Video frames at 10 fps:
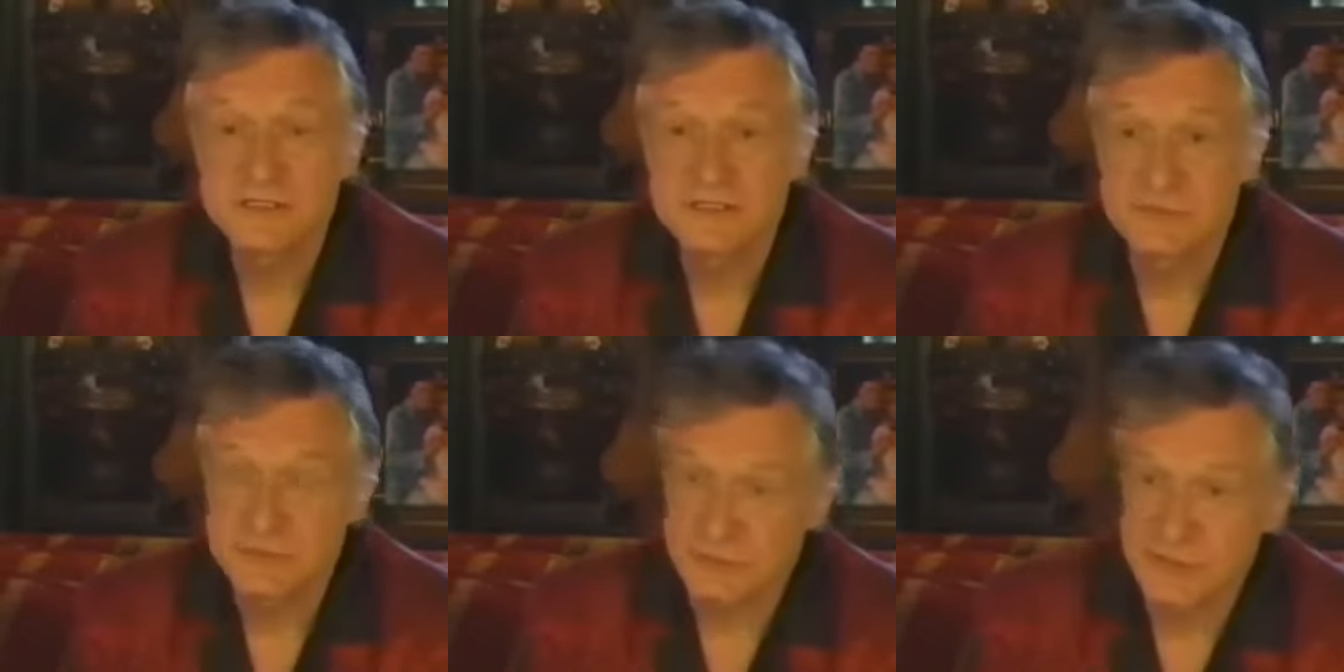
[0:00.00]

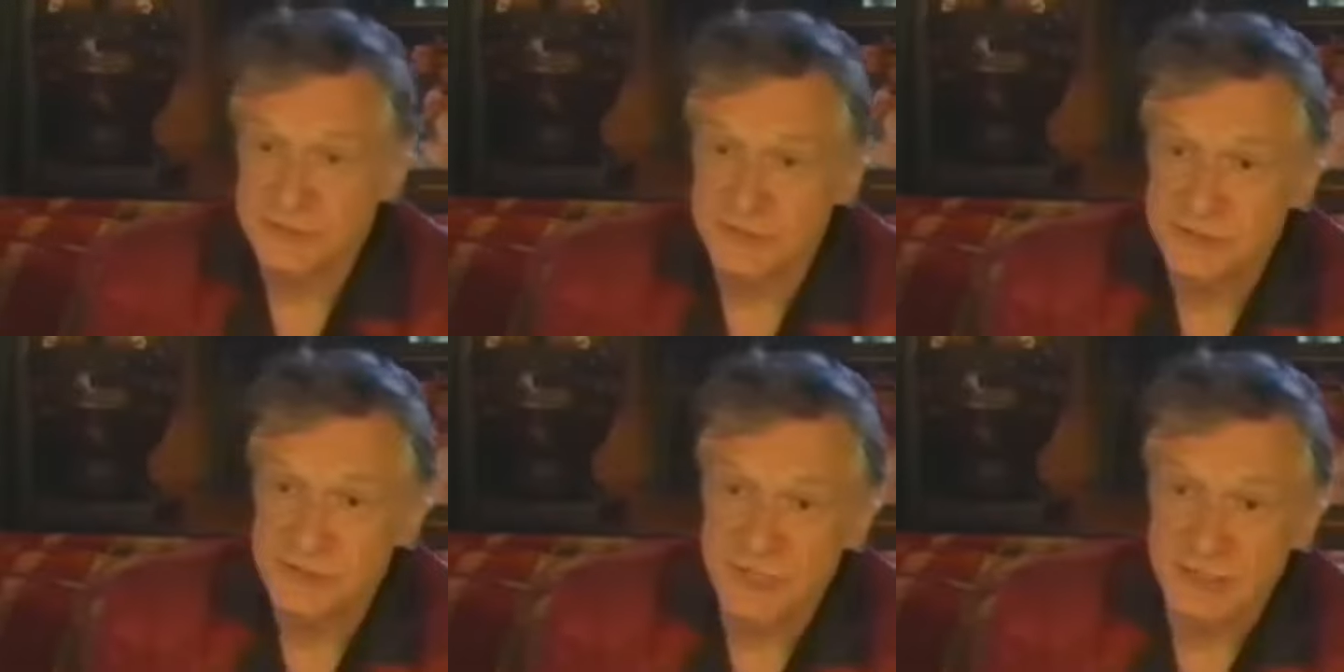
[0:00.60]
Kinsey was the
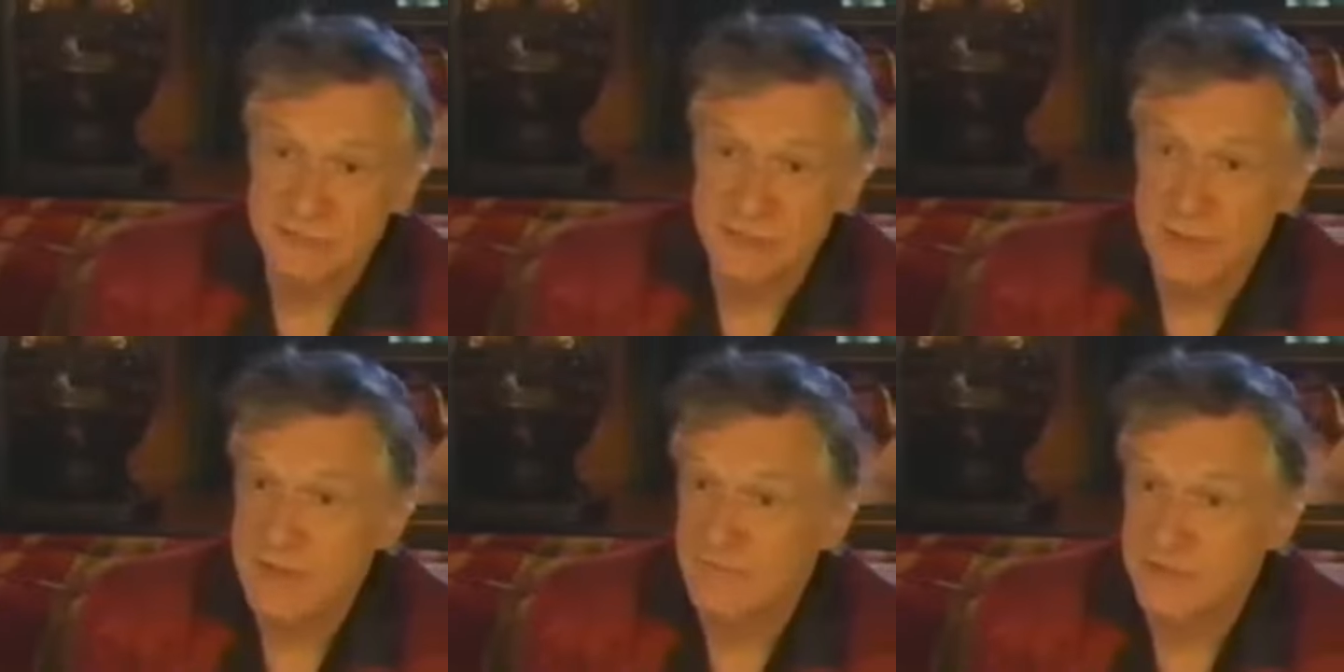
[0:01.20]
researcher and I was
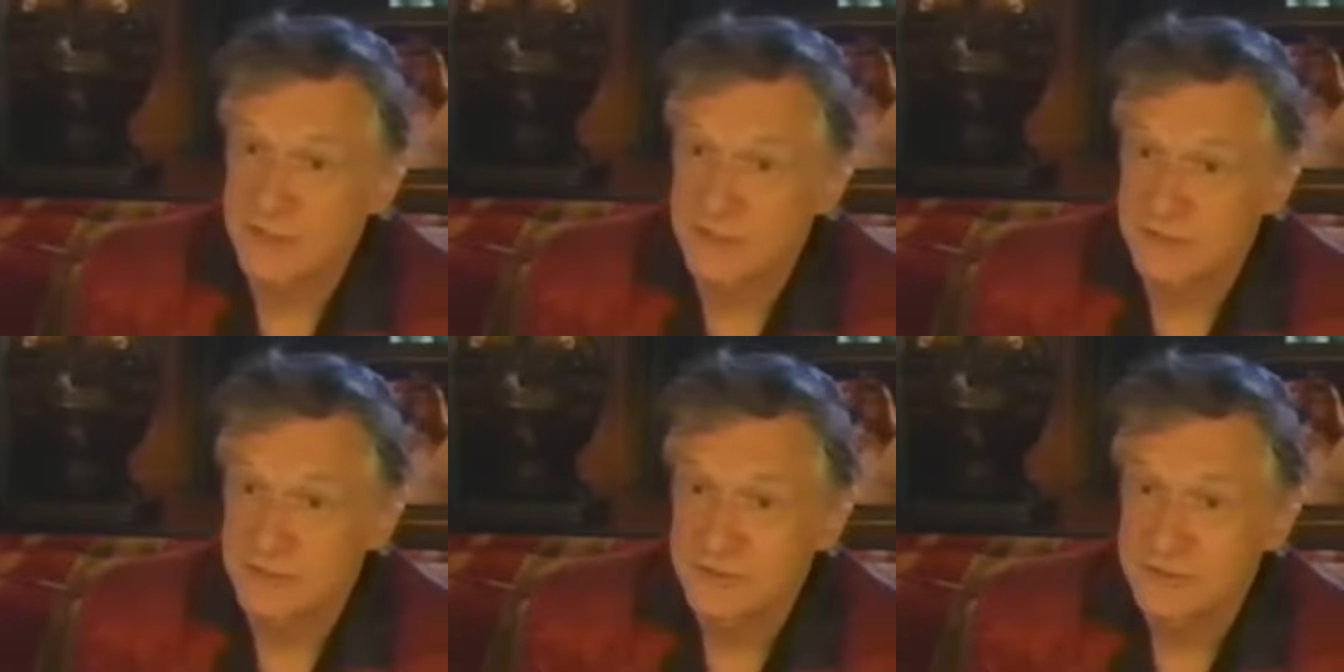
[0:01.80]
the
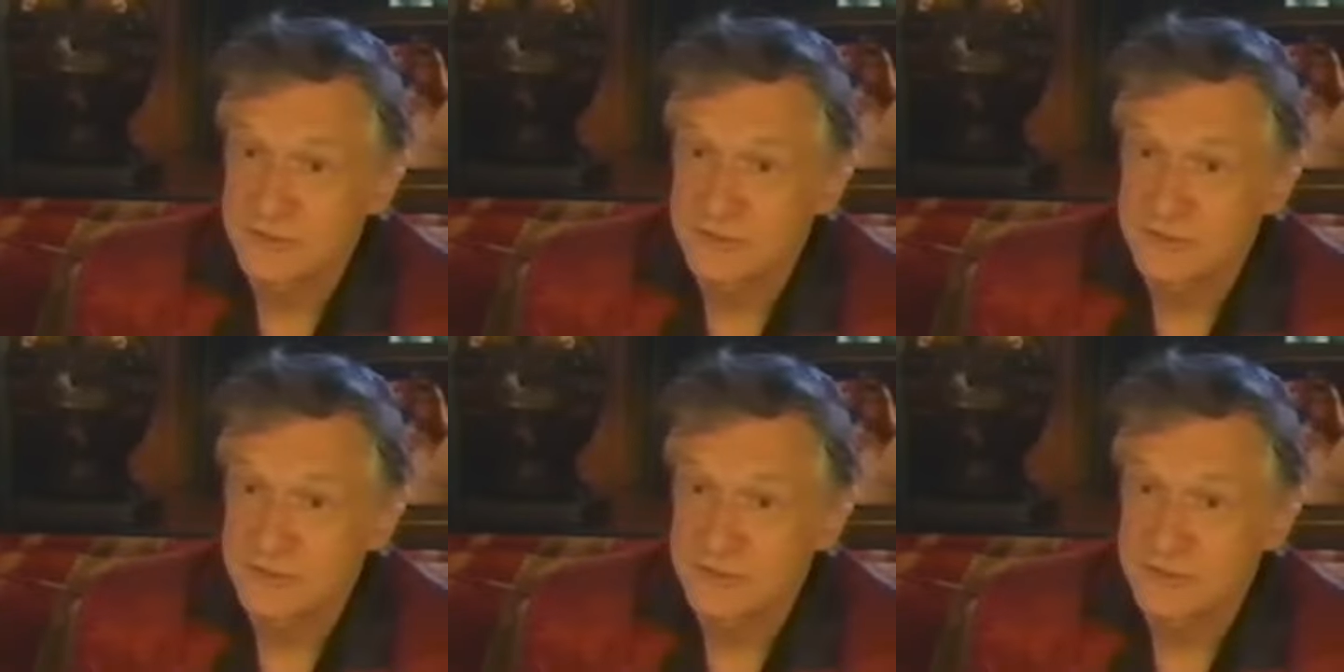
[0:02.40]
pamphleteer.